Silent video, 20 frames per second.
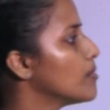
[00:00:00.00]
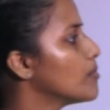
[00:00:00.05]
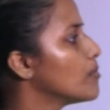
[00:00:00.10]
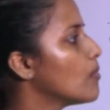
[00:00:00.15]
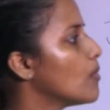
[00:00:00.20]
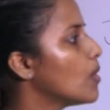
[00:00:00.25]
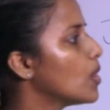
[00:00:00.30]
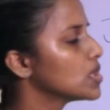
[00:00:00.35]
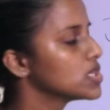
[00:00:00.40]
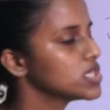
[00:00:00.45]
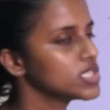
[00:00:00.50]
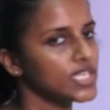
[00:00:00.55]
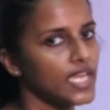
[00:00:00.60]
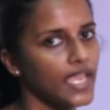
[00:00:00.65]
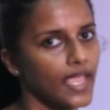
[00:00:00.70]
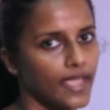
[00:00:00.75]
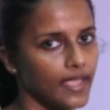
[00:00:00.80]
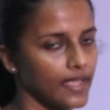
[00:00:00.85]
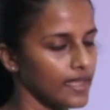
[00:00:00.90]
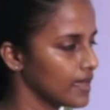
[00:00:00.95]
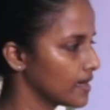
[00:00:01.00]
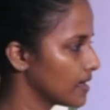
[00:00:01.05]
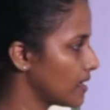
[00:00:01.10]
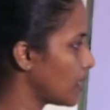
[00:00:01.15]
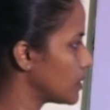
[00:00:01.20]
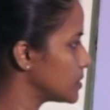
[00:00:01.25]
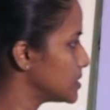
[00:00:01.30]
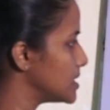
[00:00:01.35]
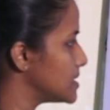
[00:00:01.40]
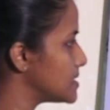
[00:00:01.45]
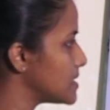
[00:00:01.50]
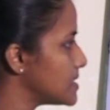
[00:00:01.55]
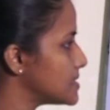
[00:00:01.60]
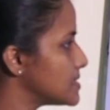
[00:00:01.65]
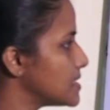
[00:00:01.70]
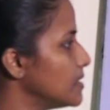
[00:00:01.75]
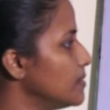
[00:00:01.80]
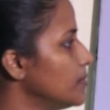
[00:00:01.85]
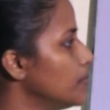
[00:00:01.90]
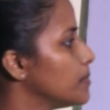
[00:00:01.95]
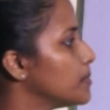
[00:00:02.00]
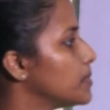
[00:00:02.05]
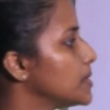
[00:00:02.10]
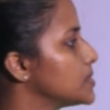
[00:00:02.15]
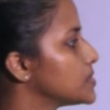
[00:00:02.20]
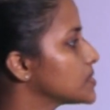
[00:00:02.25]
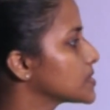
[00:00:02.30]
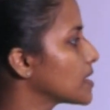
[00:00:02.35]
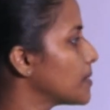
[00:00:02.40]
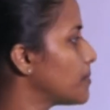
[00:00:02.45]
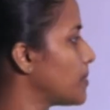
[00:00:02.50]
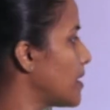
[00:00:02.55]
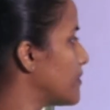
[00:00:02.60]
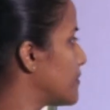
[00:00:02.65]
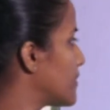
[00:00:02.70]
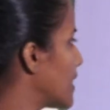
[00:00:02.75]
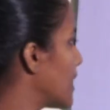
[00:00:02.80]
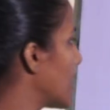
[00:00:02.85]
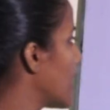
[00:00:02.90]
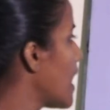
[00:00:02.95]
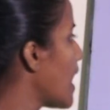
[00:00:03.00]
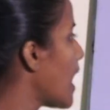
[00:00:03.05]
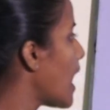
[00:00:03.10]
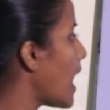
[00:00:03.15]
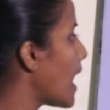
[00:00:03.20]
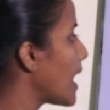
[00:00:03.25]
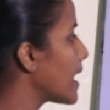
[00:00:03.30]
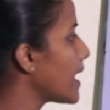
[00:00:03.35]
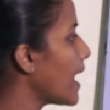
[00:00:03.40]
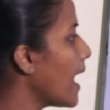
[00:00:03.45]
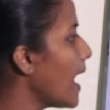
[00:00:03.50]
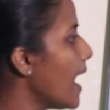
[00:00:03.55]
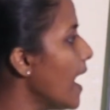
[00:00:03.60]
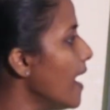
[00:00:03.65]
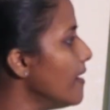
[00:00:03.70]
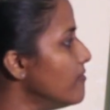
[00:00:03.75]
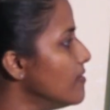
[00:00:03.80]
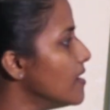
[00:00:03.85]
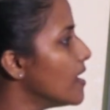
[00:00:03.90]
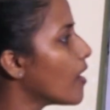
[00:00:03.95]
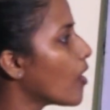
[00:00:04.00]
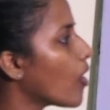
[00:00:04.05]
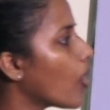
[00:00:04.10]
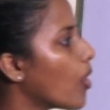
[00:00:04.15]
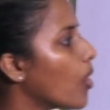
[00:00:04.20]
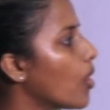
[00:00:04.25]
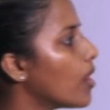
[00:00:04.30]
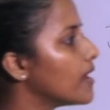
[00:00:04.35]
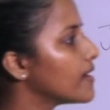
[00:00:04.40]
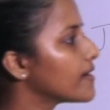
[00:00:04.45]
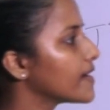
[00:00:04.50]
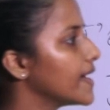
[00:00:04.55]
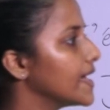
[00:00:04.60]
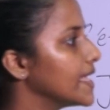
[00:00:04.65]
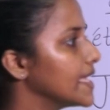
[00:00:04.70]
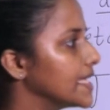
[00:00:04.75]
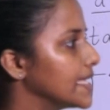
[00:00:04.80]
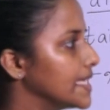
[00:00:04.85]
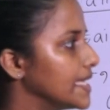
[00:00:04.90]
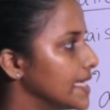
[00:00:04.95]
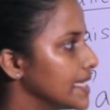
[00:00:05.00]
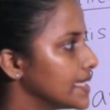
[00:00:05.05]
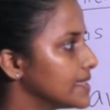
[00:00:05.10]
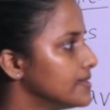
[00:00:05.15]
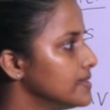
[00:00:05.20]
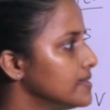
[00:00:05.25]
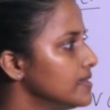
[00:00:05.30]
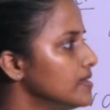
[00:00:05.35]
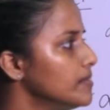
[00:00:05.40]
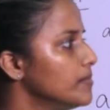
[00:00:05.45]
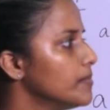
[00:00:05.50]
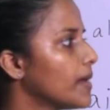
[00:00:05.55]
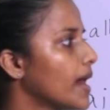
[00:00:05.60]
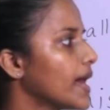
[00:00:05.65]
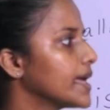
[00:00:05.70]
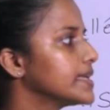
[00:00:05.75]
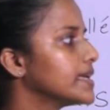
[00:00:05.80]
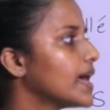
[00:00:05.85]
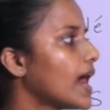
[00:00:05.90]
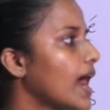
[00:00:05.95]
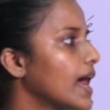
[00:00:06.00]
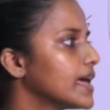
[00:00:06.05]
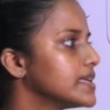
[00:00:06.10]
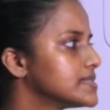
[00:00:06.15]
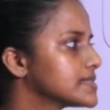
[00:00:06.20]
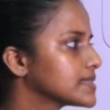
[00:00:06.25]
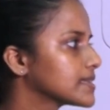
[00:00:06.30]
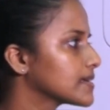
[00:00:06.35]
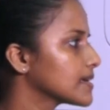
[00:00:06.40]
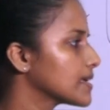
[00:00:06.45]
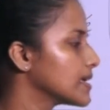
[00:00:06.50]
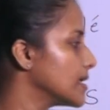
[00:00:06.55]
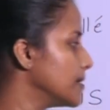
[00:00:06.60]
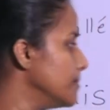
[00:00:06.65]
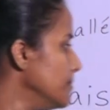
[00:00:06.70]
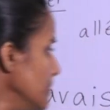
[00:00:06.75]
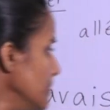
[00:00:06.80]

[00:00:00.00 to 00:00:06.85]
mangé. Now this is in plus que parfait. I have already eaten my ice cream